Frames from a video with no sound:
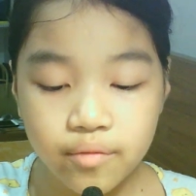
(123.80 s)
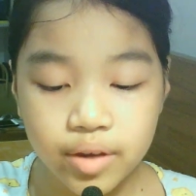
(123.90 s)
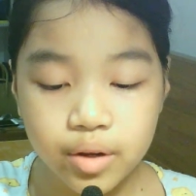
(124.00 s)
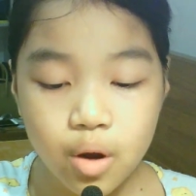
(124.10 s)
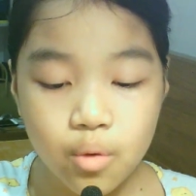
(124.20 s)

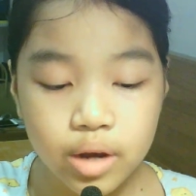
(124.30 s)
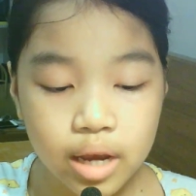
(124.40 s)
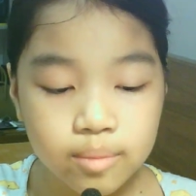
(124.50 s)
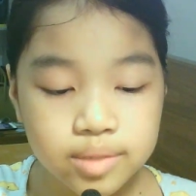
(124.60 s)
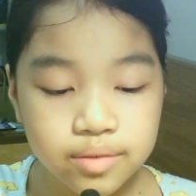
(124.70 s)
video
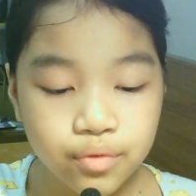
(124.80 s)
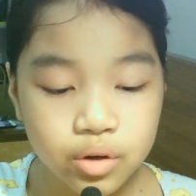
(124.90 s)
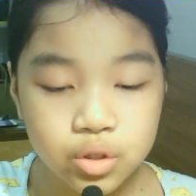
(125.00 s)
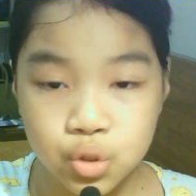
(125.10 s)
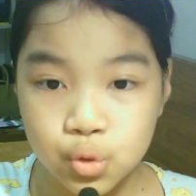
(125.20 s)
games for
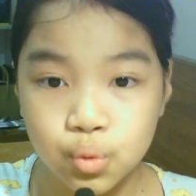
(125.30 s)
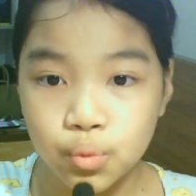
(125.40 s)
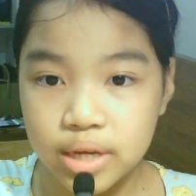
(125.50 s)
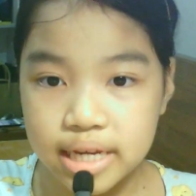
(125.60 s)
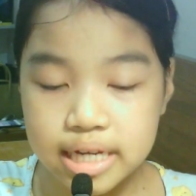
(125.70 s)
2
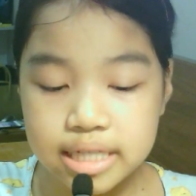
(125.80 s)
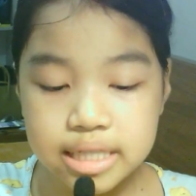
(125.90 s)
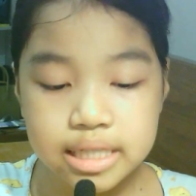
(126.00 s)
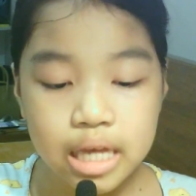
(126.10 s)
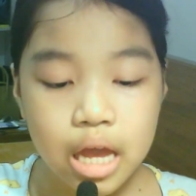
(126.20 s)

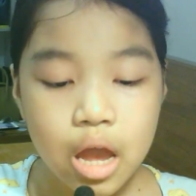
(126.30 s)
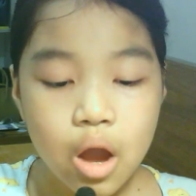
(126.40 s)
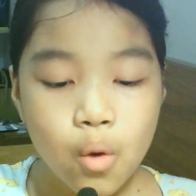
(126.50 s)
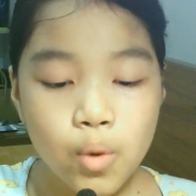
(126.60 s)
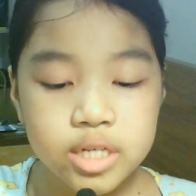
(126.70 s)
weeks,
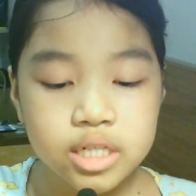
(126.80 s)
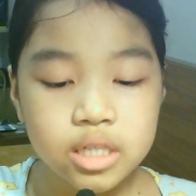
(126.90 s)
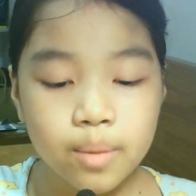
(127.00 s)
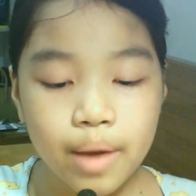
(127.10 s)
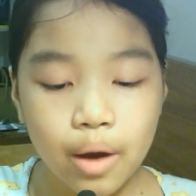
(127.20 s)
which is
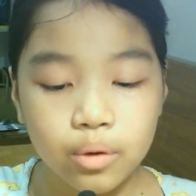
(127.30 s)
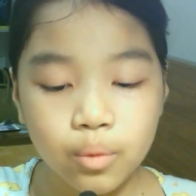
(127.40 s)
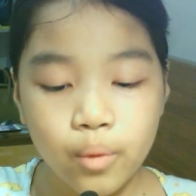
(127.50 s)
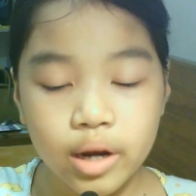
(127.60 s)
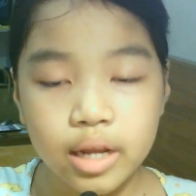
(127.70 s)
about
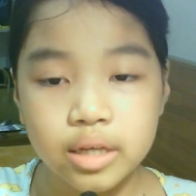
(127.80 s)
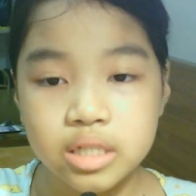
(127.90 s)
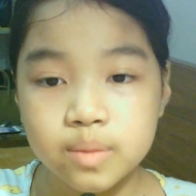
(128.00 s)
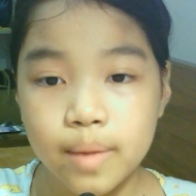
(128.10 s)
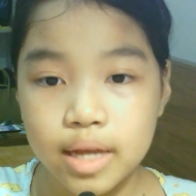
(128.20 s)
what I
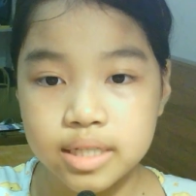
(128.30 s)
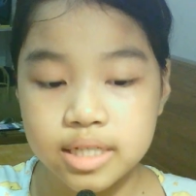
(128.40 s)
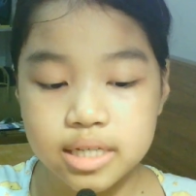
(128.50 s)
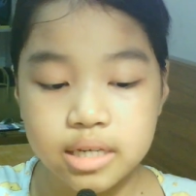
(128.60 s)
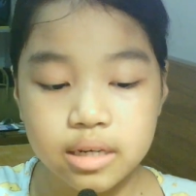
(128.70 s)

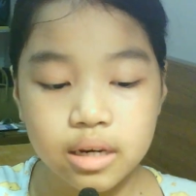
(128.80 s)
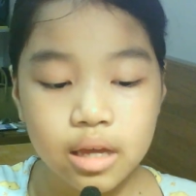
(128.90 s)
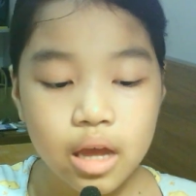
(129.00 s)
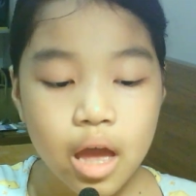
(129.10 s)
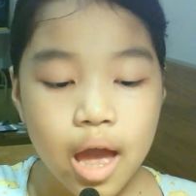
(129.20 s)
expected.
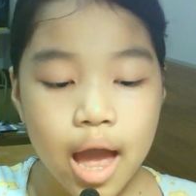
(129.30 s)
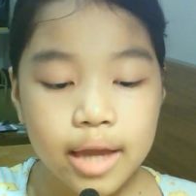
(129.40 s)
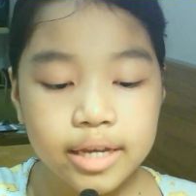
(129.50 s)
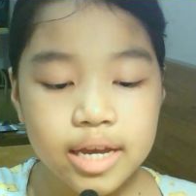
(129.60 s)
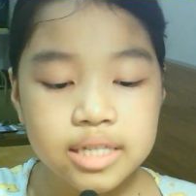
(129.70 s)
I
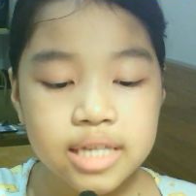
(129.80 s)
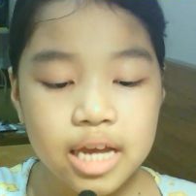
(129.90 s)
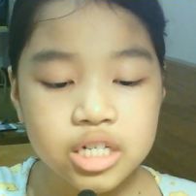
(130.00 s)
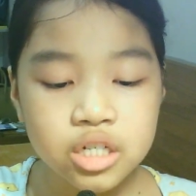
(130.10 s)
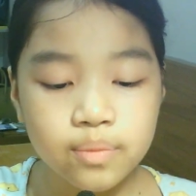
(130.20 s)
guess
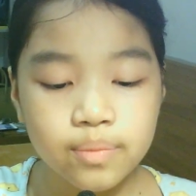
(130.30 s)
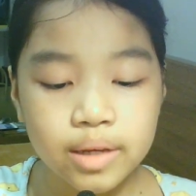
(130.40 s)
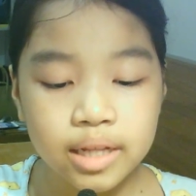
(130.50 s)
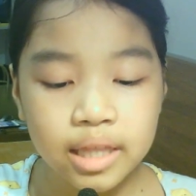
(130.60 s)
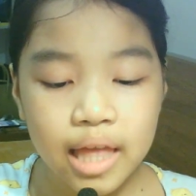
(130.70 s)
I should
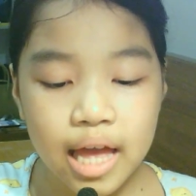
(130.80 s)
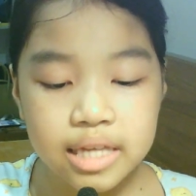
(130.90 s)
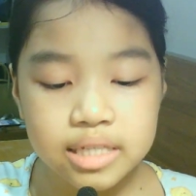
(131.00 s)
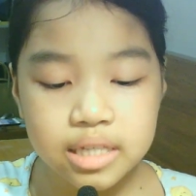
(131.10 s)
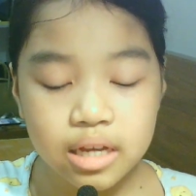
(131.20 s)
be glad